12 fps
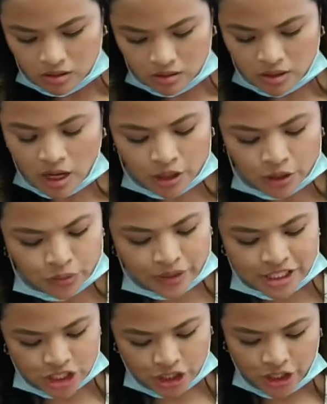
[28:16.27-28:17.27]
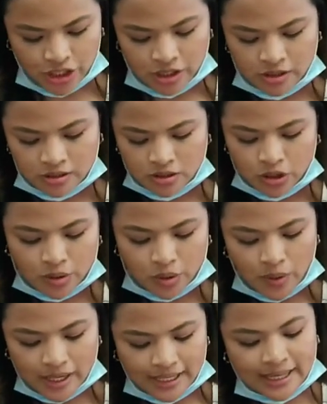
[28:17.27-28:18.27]
Not creature. Who or
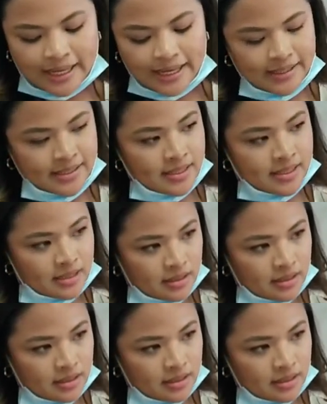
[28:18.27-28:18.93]
what is?